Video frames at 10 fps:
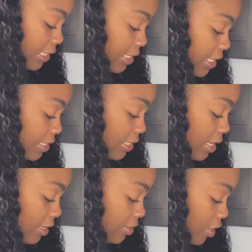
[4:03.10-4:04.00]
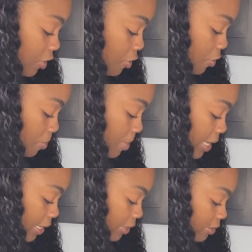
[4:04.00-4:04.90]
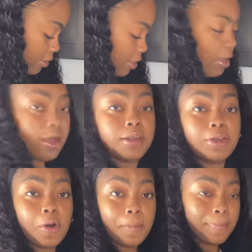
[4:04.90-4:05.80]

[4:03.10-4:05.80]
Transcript: seasonings are combined. Don't